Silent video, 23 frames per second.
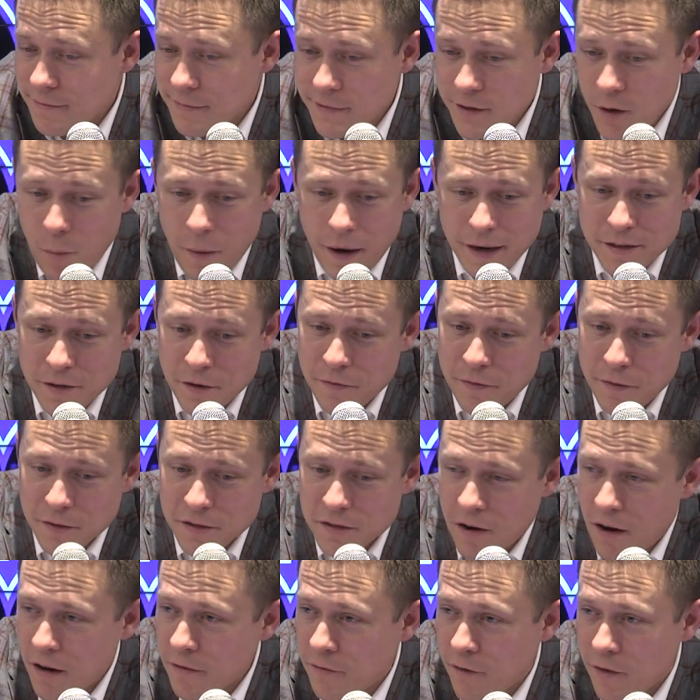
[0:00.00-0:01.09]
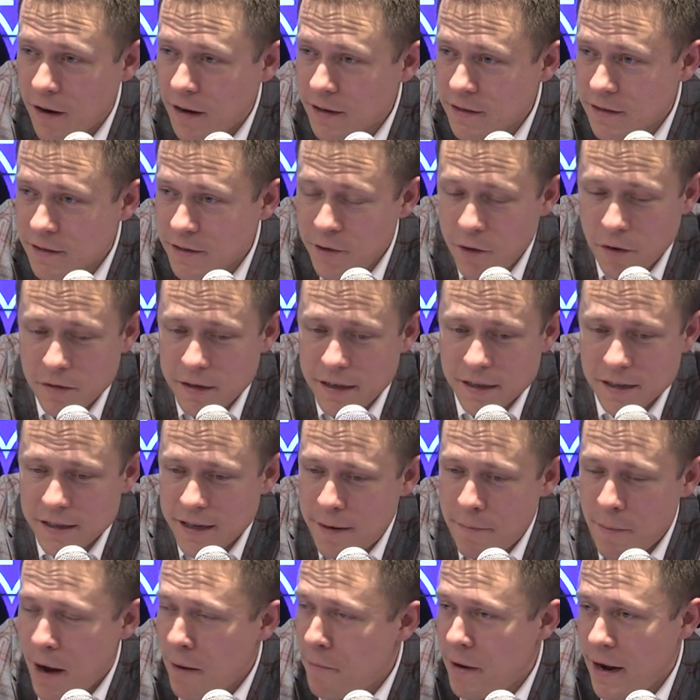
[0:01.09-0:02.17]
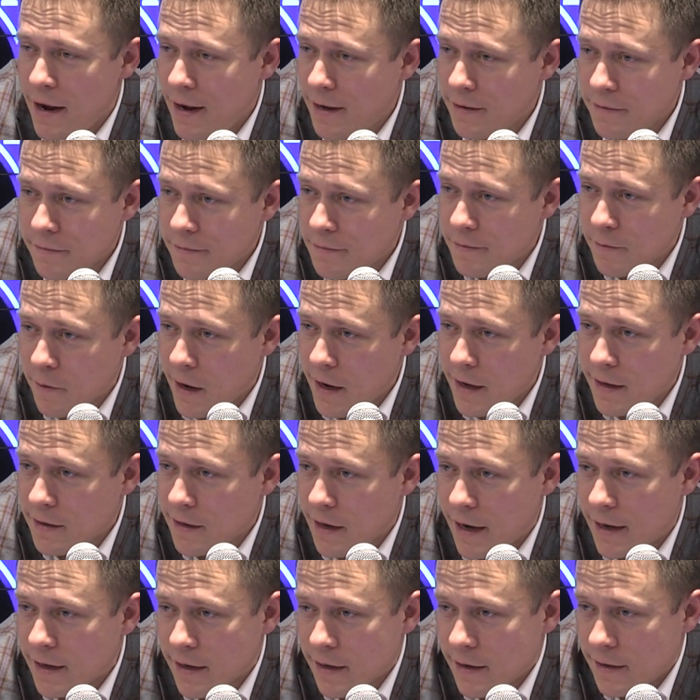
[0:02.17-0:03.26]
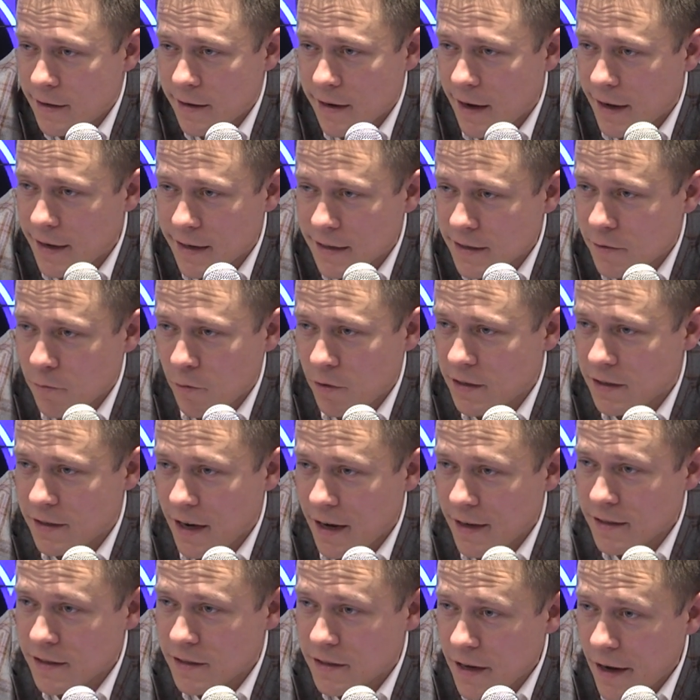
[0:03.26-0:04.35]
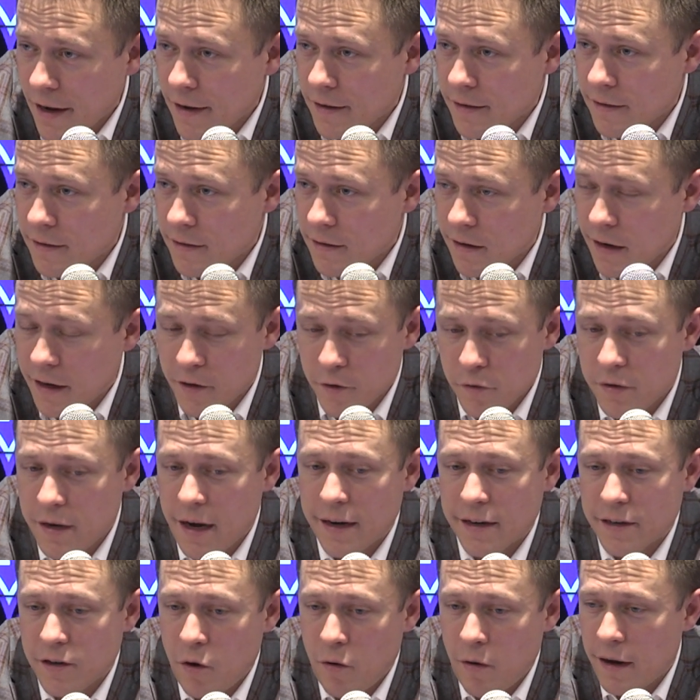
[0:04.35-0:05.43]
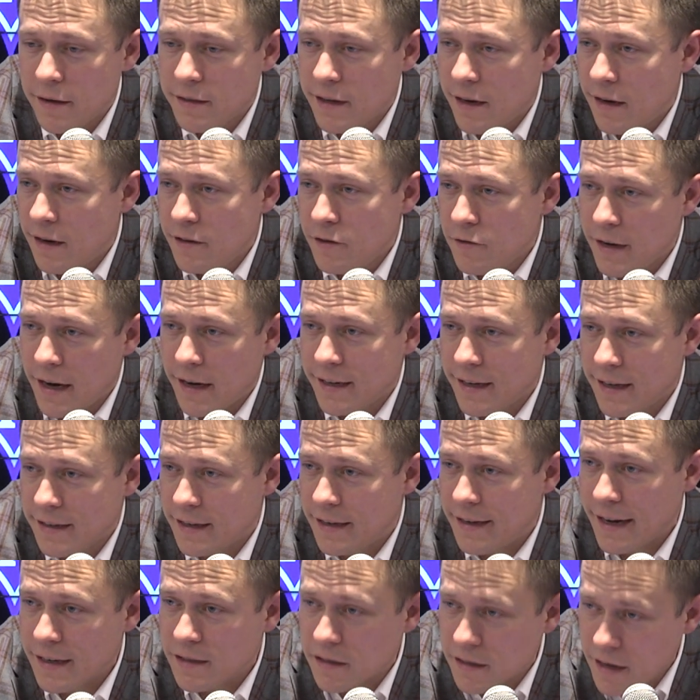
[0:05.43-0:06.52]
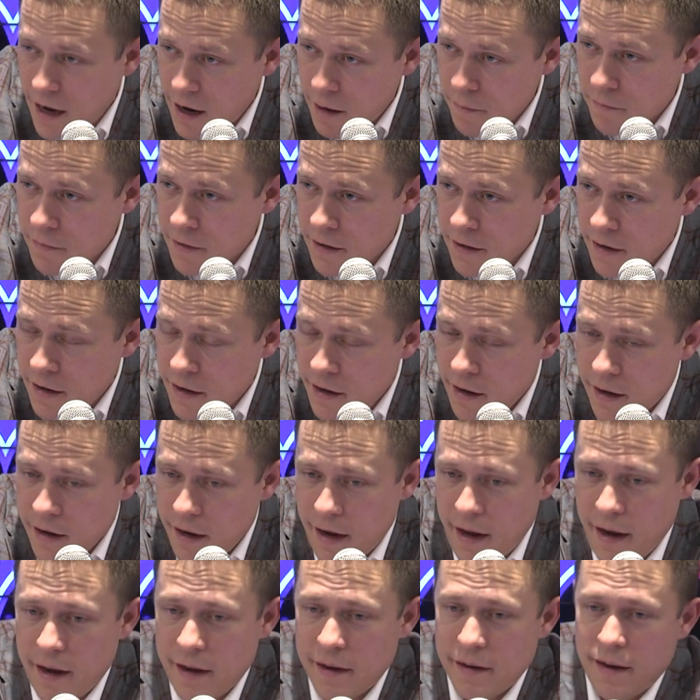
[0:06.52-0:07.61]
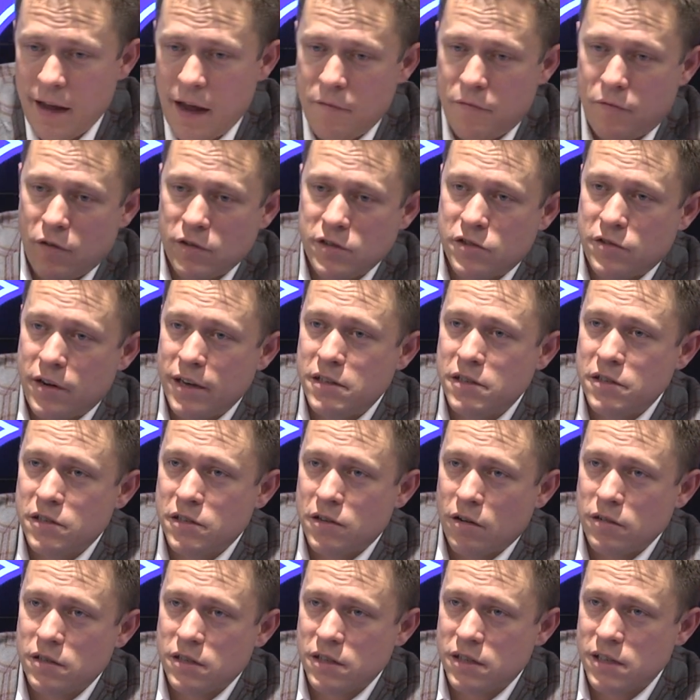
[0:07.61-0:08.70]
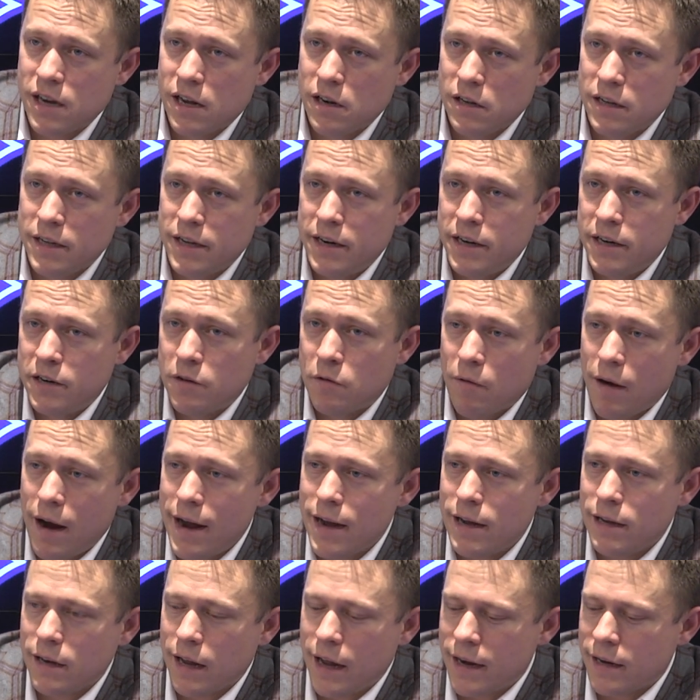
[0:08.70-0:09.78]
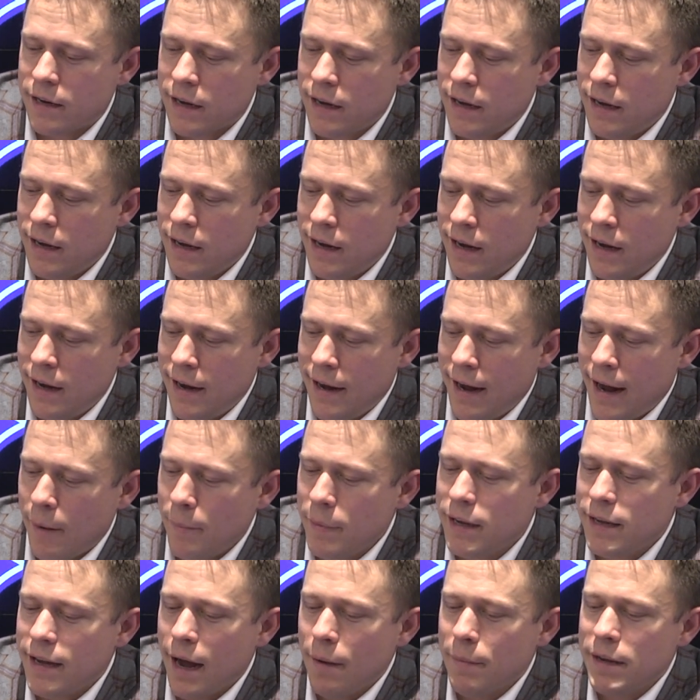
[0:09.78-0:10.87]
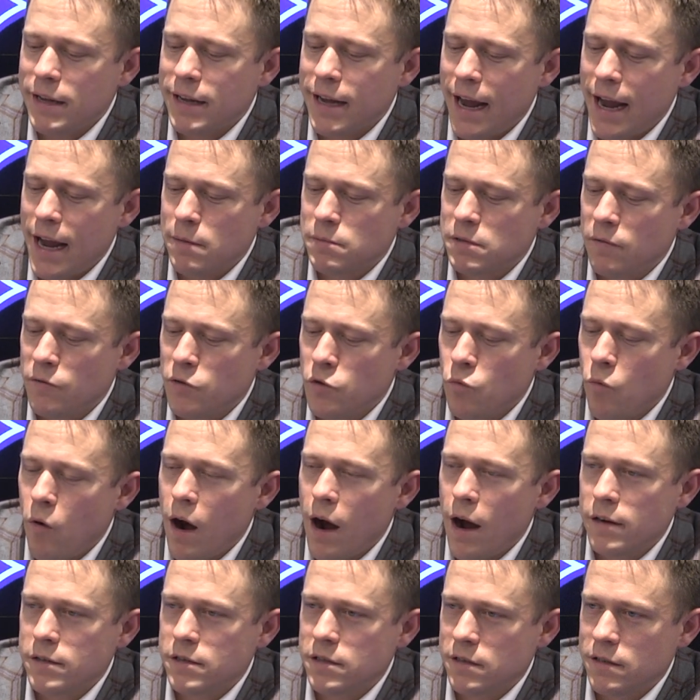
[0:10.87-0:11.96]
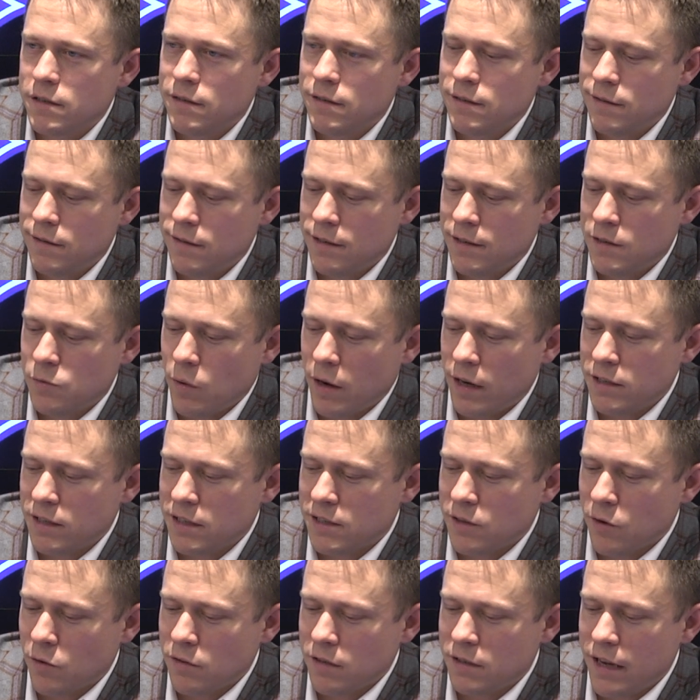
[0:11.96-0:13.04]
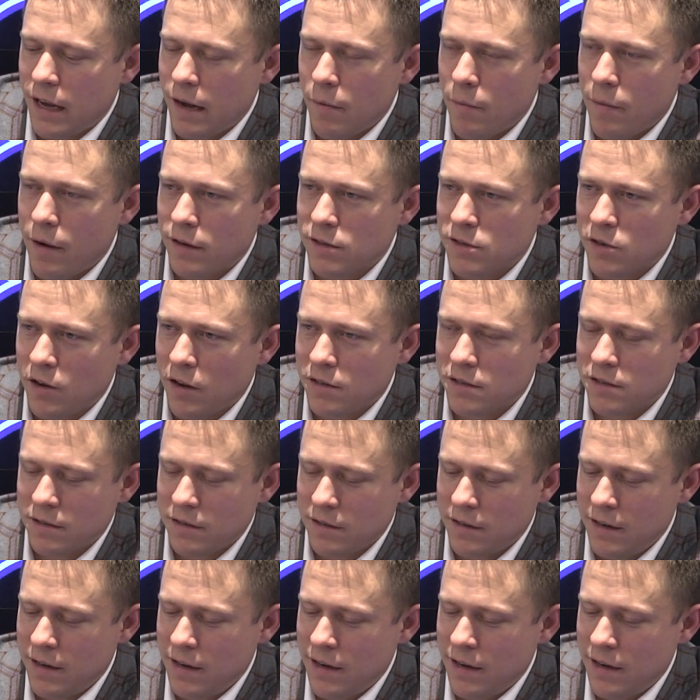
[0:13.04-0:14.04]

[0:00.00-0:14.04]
Nobody's gonna feel sorry for us. You don't need to say my bad, right? What's done is done. Like, you gotta go out there and you gotta get the next stop. And that frustration starts to settle in, and you're right. Like, how many games have you watched? That's what I just told the team about Slauson,